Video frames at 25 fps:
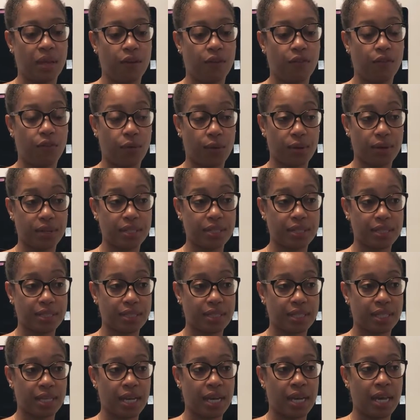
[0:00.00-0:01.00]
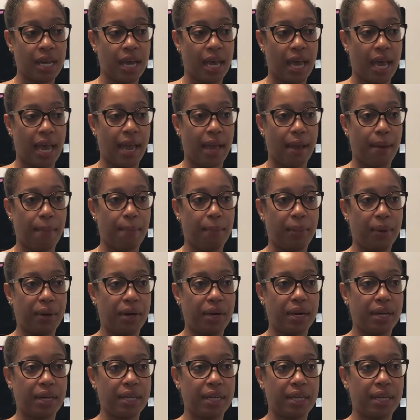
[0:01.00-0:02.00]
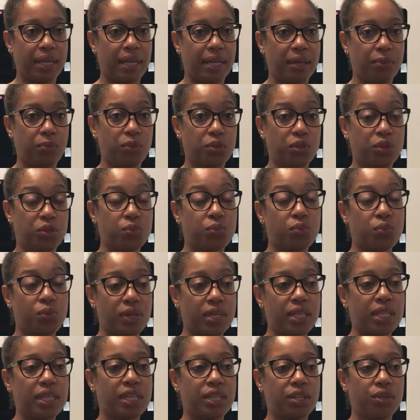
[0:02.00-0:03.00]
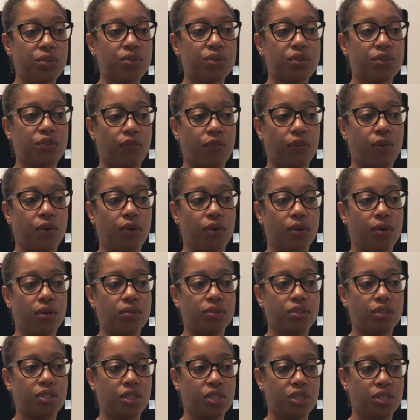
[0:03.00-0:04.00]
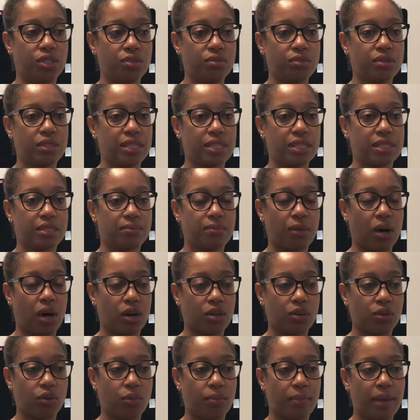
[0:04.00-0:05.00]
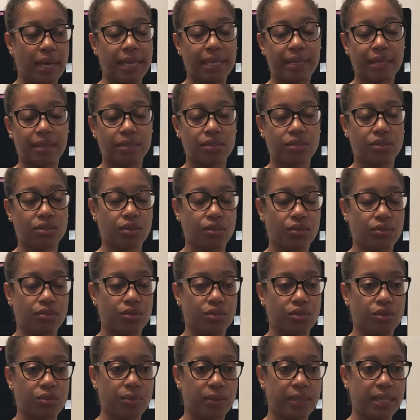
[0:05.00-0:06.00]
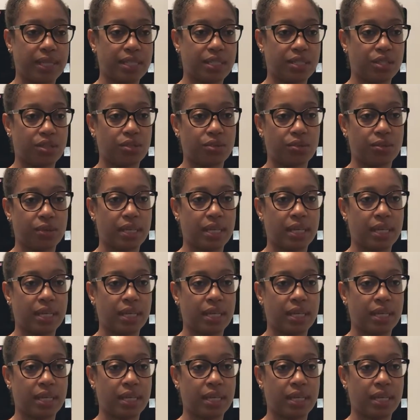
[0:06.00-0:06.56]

forests, but it was really useful to use this model, making certain tweaks to